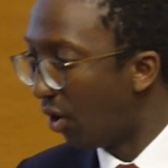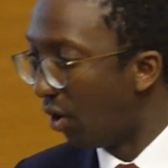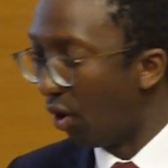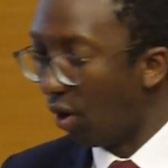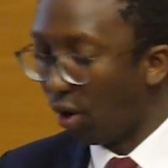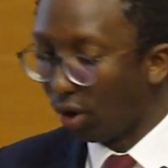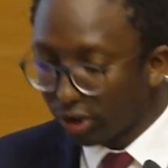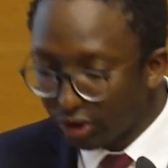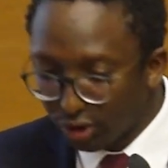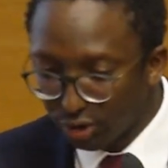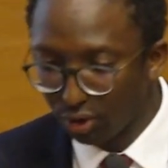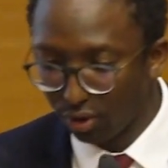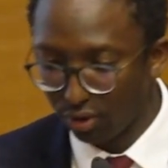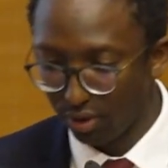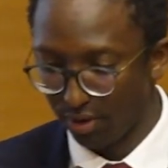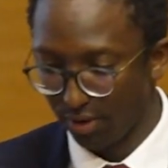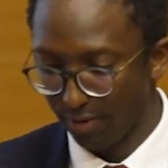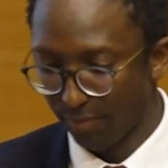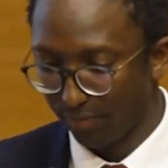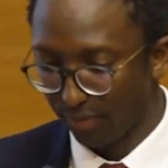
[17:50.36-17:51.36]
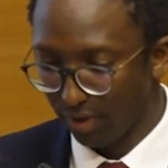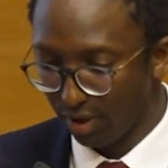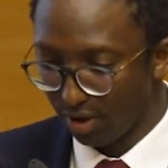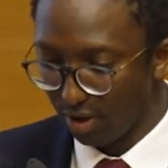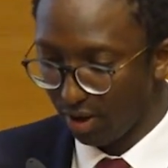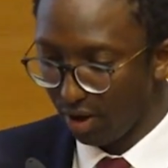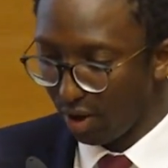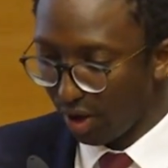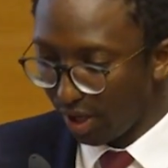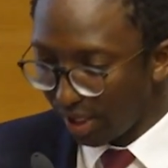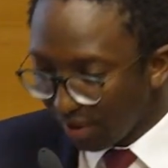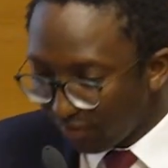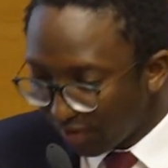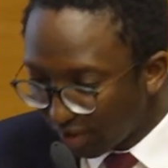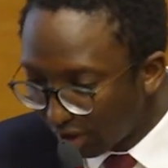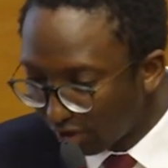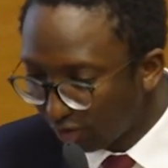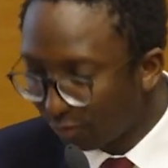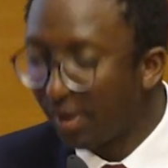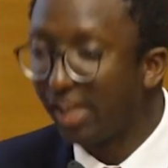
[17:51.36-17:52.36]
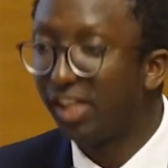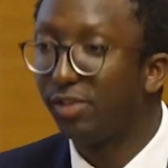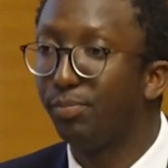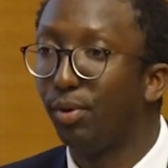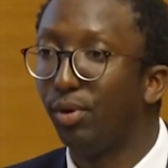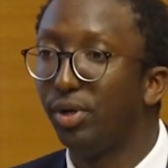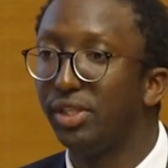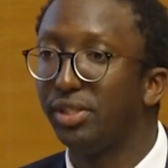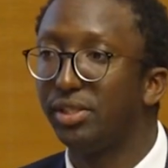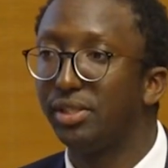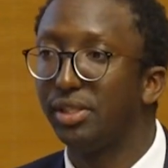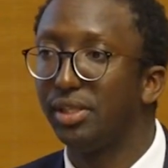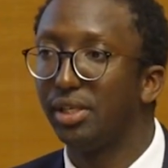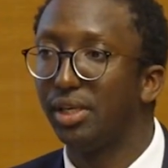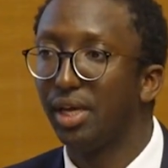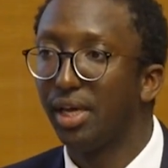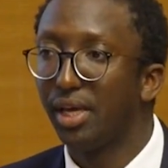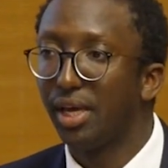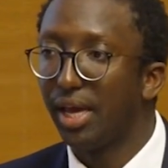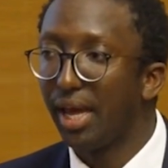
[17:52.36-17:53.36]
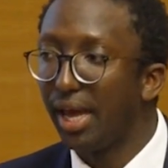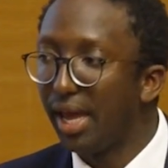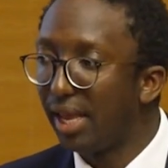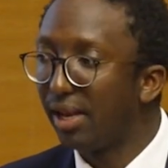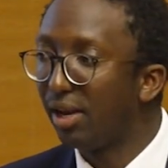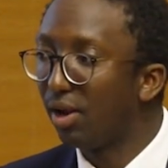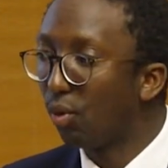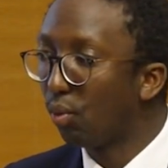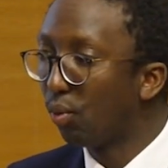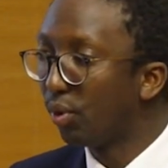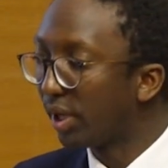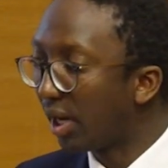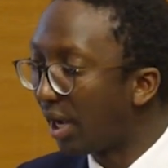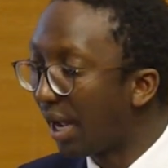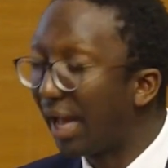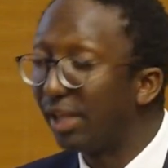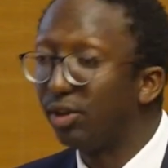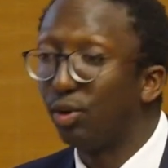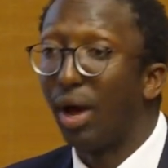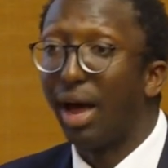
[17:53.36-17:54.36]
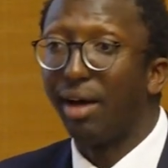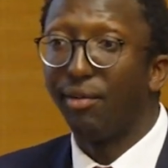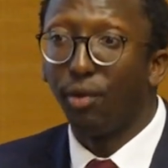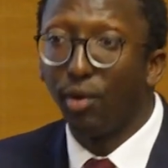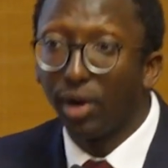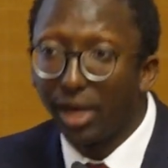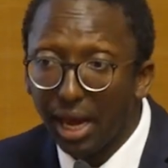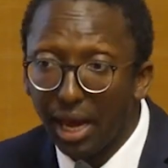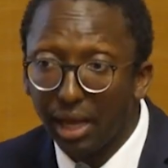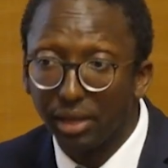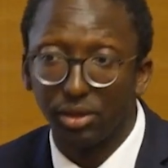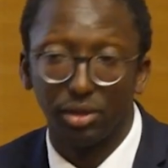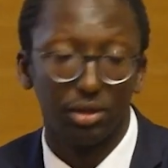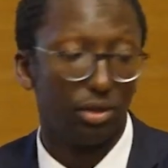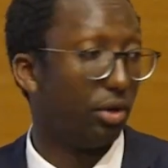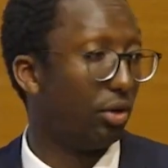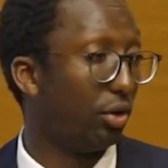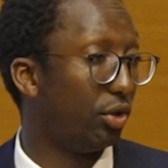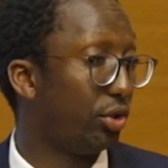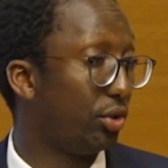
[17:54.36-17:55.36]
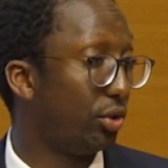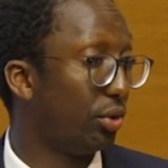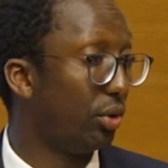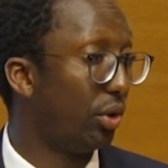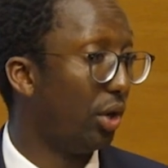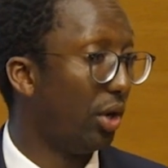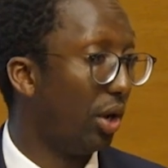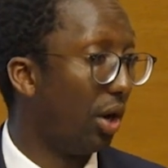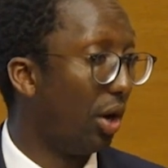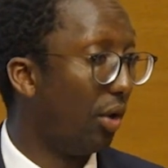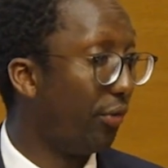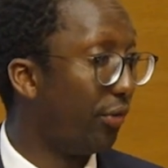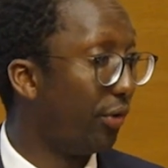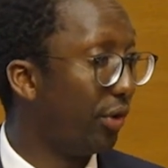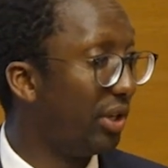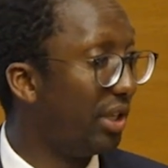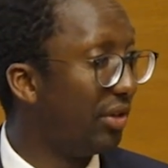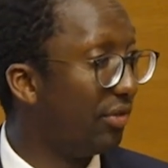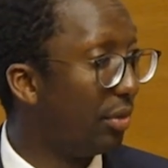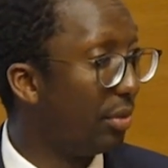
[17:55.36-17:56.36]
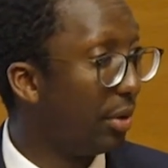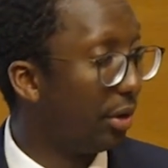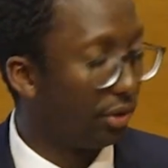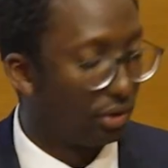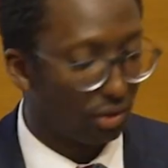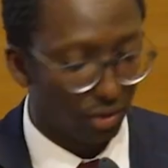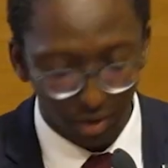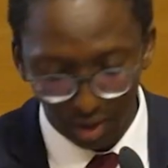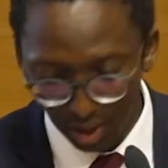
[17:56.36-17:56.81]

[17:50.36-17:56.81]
also an evidence-based policy, and we are at the avant-garde also of development